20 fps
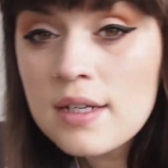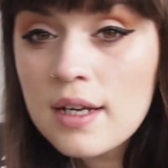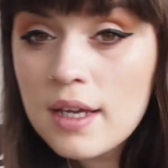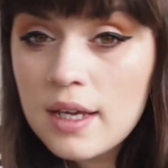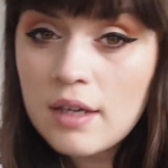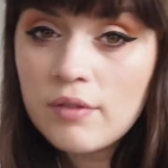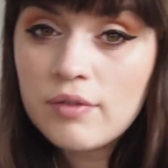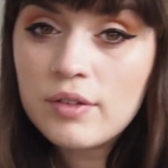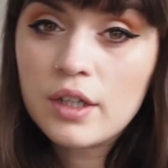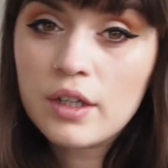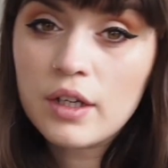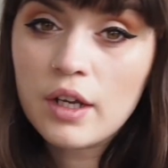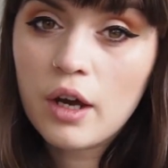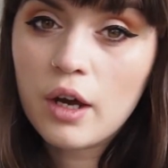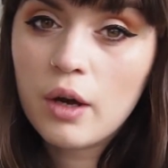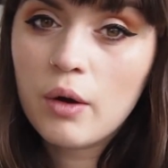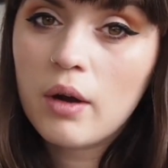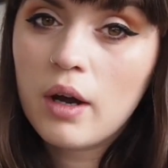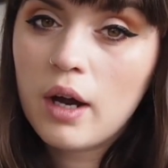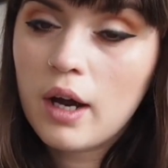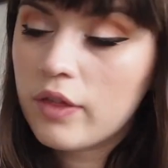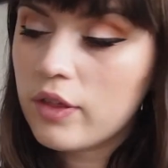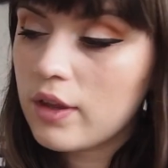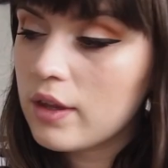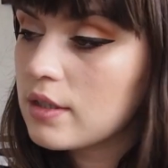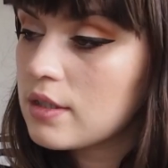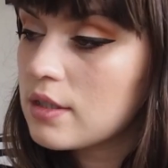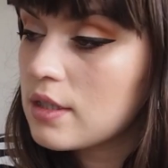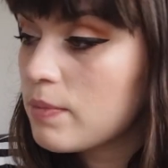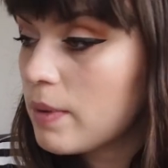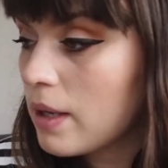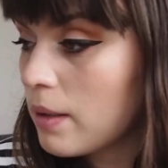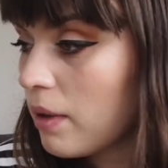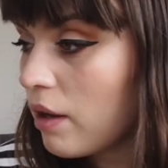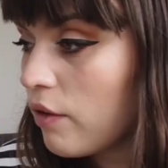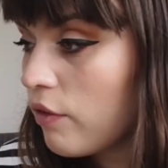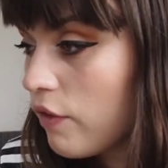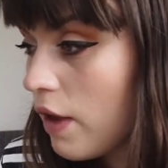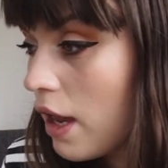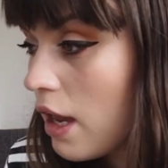and even, you know. I think this has been
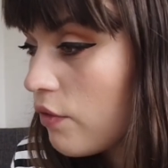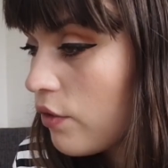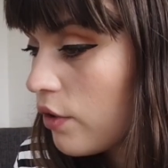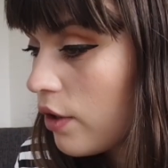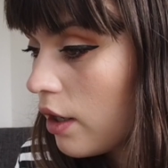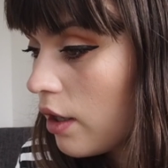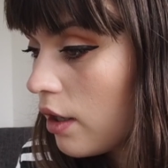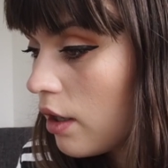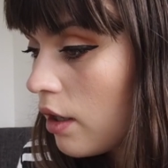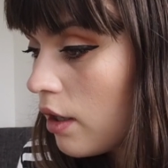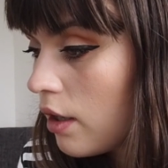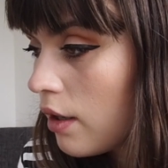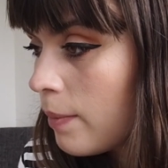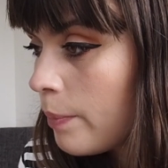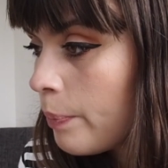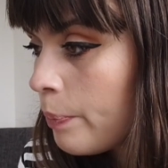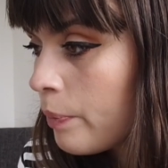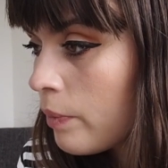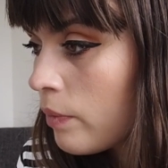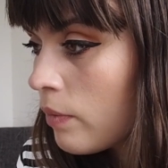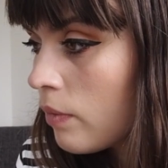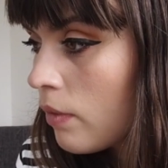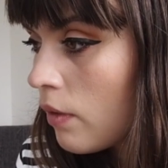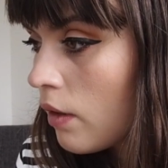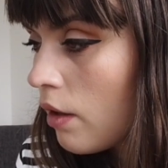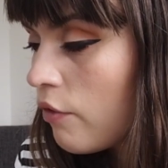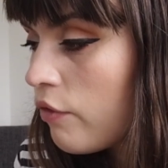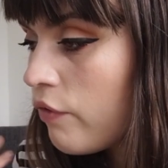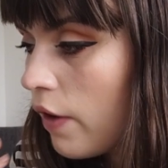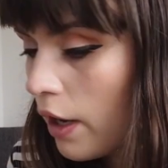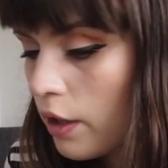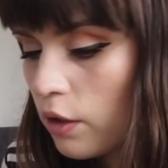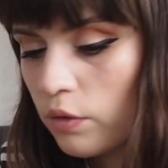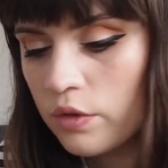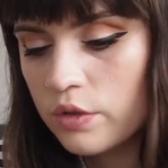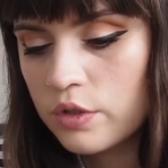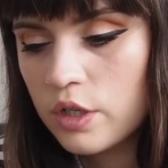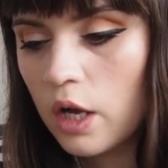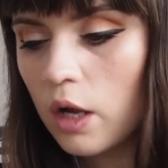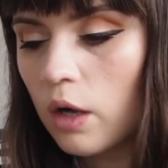my favourite final
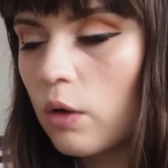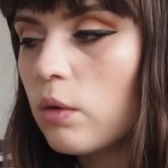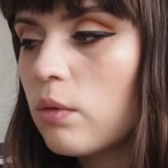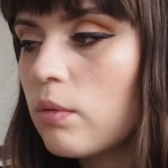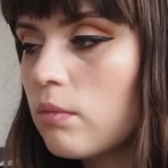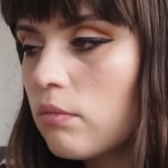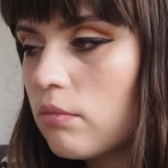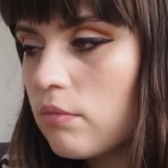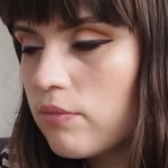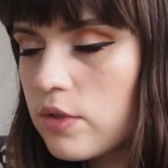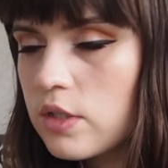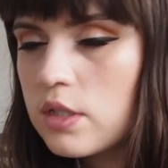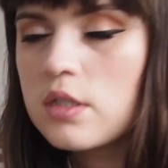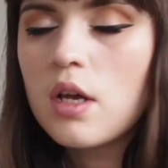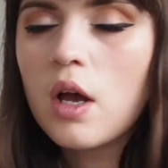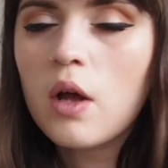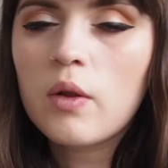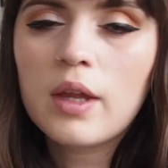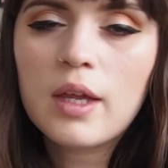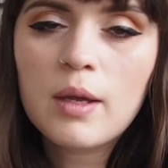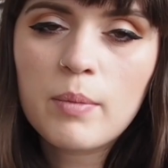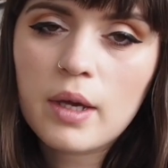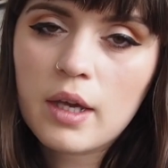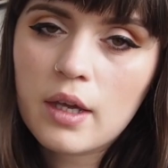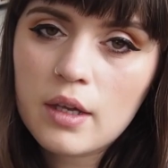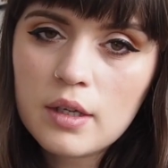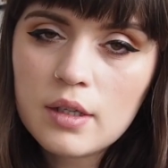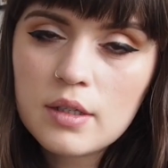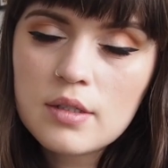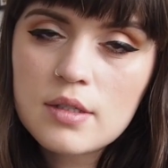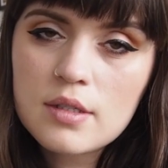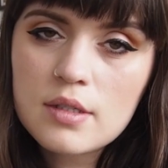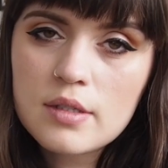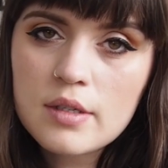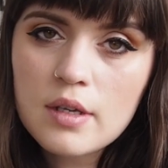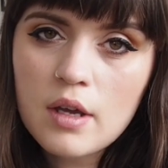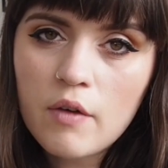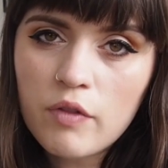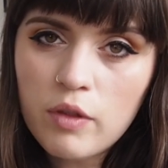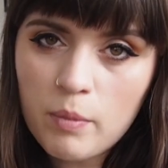result solely
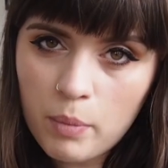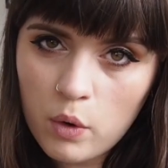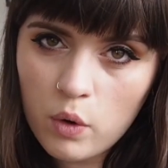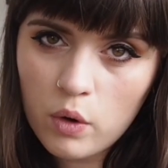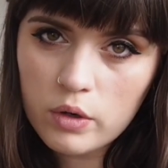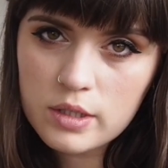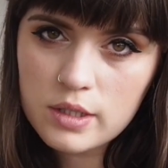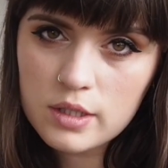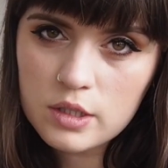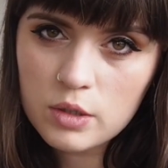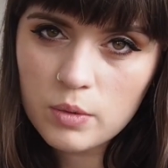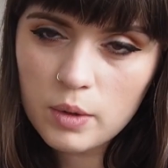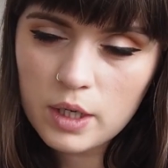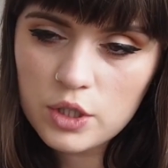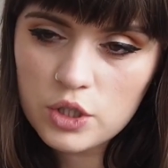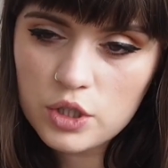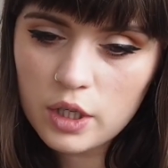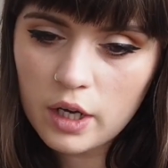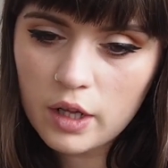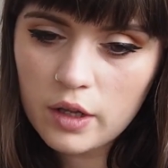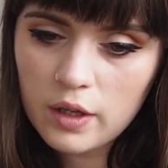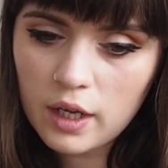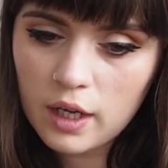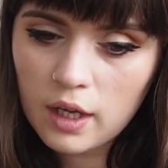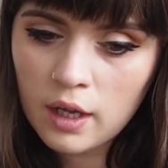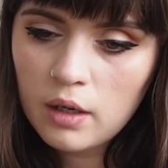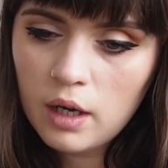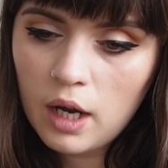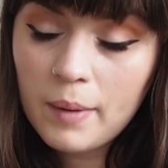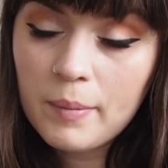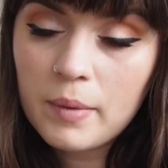because of the pore situation, I think. I